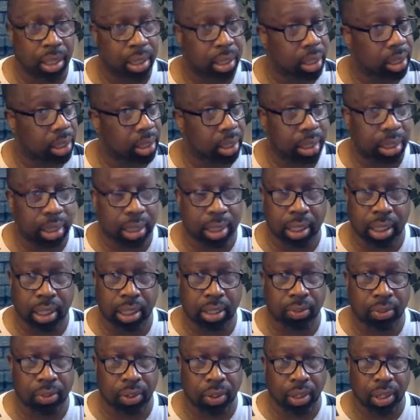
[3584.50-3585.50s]
This is the
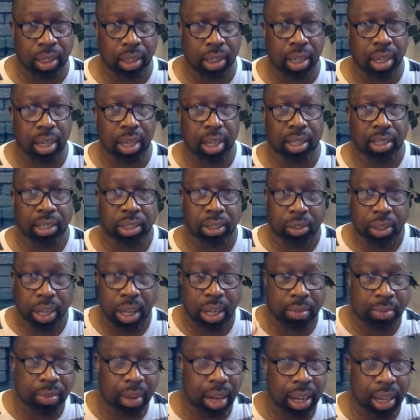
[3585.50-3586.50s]
season for it. So
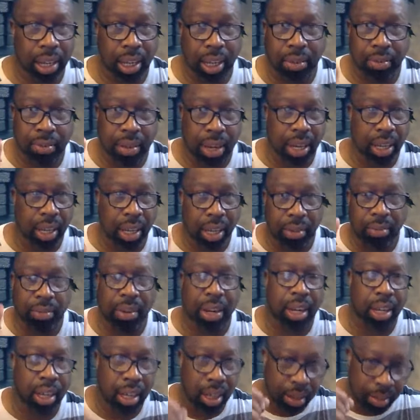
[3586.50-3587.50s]
get ready, get ready, get
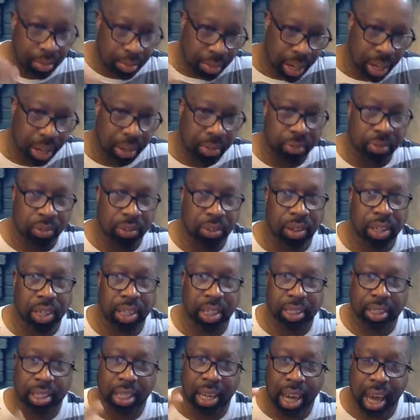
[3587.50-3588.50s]
ready, get ready for
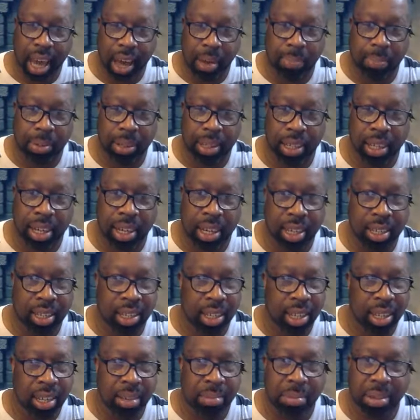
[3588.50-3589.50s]
it to happen
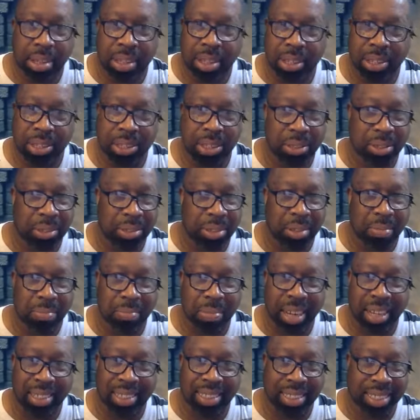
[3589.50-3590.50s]
because you are
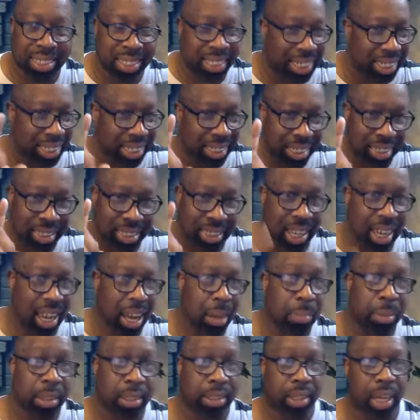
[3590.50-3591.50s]
about to get this thing.
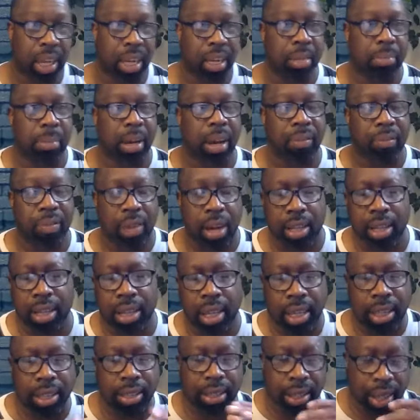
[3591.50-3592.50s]
I'm excited about it. Father,
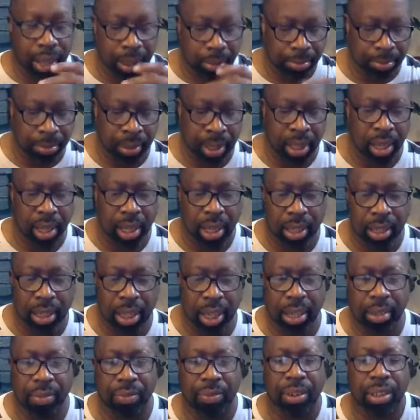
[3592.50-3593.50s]
thank you today.
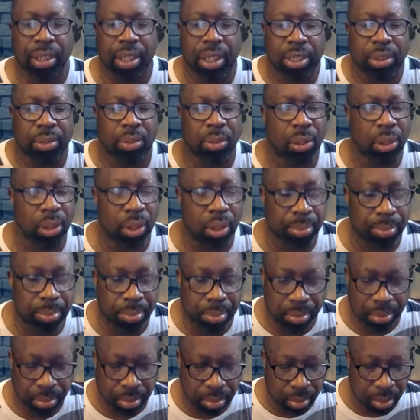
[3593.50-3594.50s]
Thank you for this word.
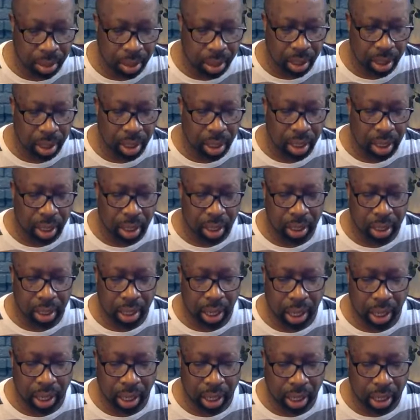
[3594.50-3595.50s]

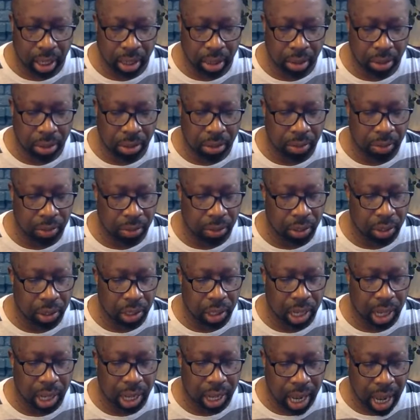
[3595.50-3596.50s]
Thank you
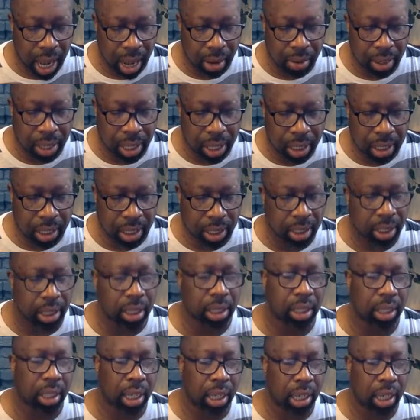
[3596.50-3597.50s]
for allowing us to
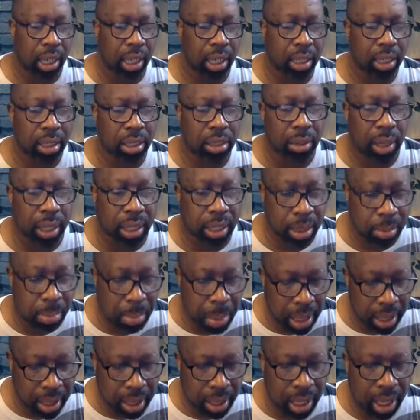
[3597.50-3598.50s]
see again, to
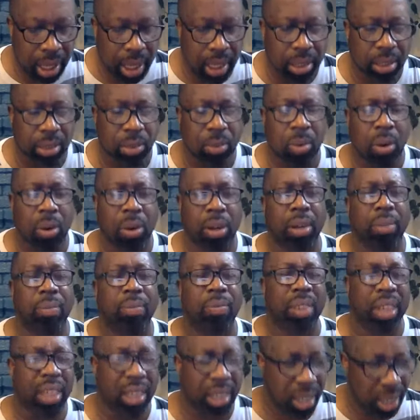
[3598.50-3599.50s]
expect again, to walk in
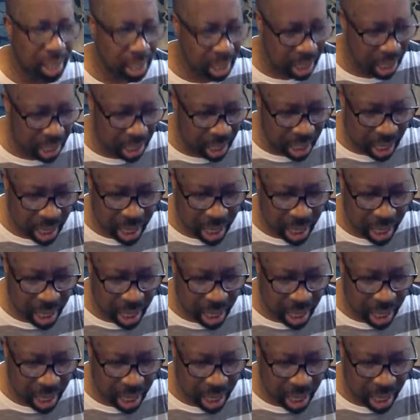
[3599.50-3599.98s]
faith again,